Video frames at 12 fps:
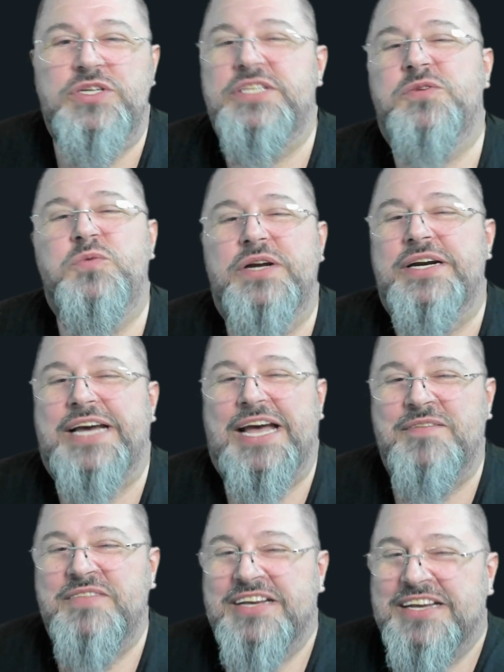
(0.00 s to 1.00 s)
we are
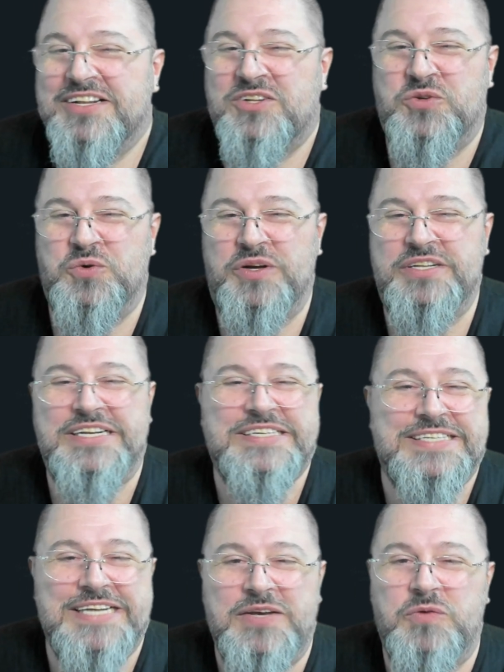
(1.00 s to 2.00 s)
coming to the
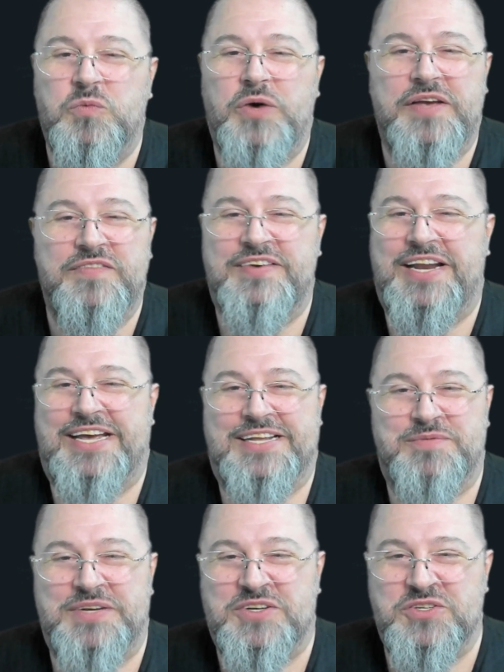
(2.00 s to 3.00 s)
same wavelength,
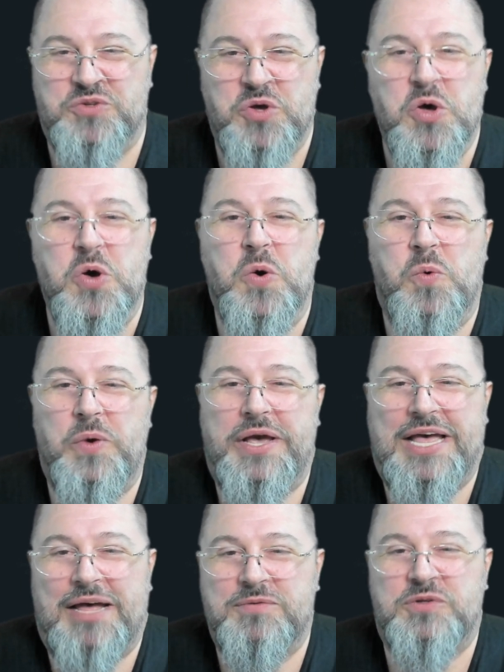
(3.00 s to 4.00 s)
because we
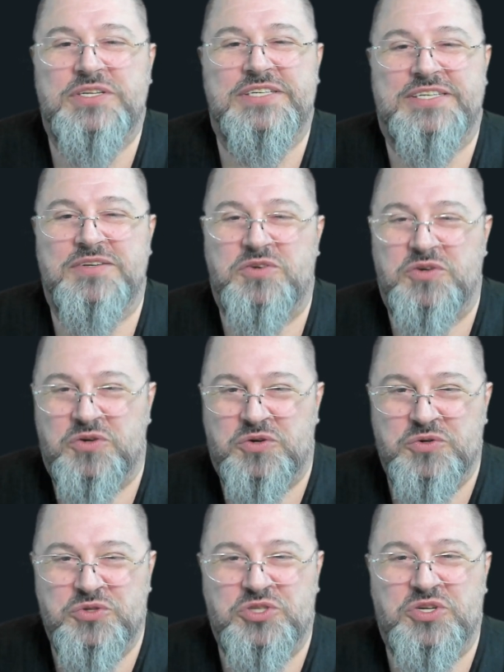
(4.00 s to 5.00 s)
come to the same
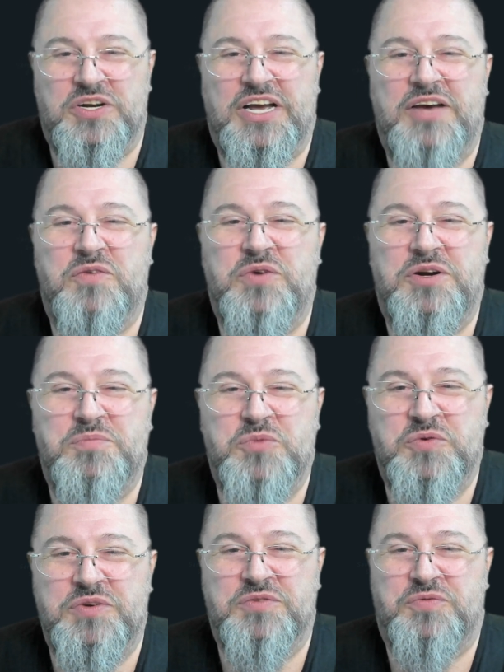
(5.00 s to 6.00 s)
conclusion and we're
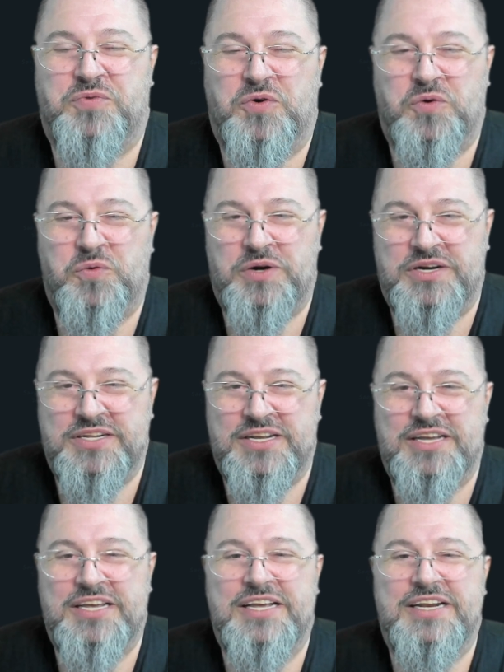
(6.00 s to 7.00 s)
moving forward
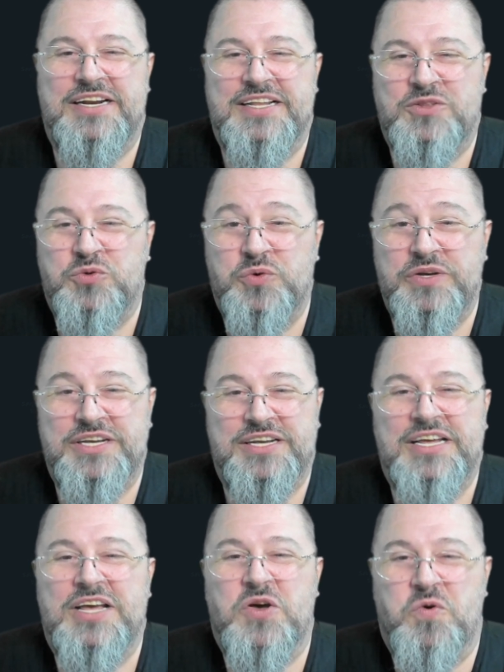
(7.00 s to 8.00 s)
in doing
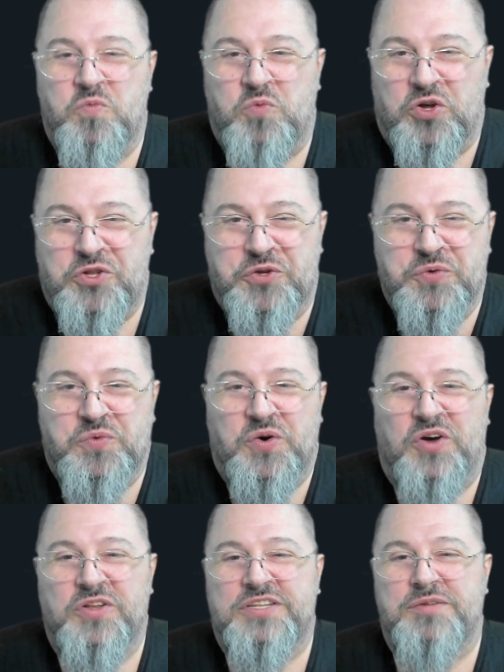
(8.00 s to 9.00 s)
what you
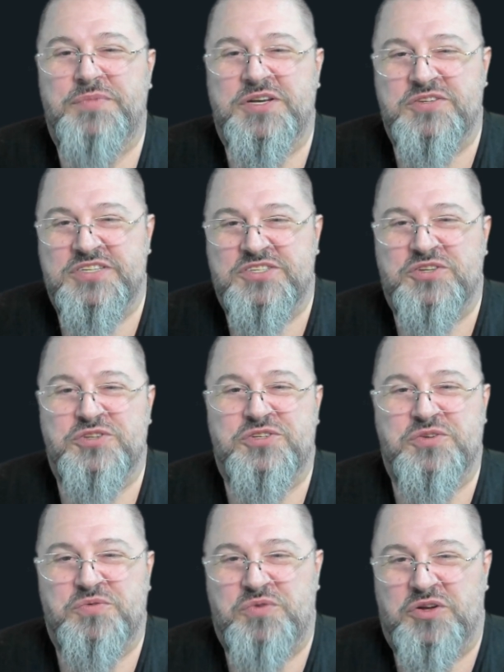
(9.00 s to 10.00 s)
want, because it's
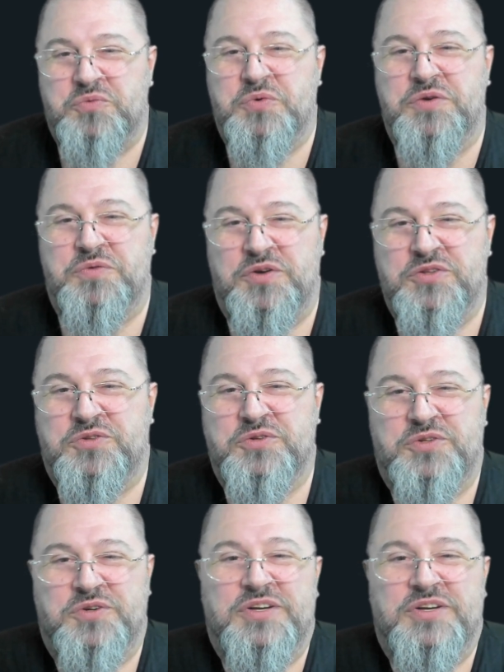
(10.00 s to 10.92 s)
also what we want to do.